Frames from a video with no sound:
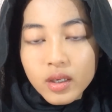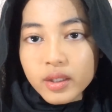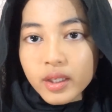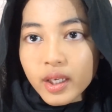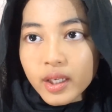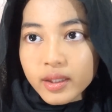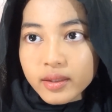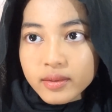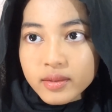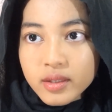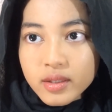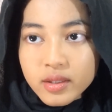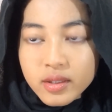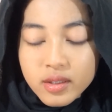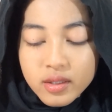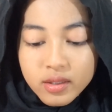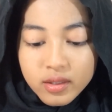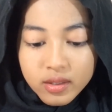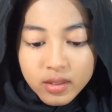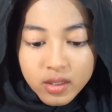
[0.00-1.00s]
Okay,
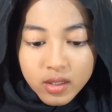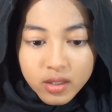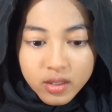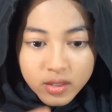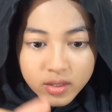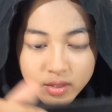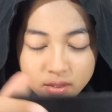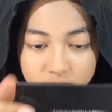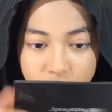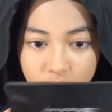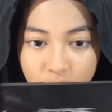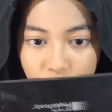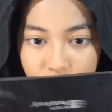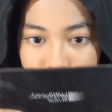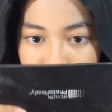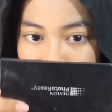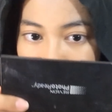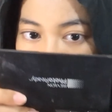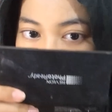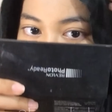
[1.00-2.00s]

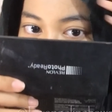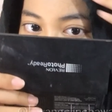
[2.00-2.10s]
so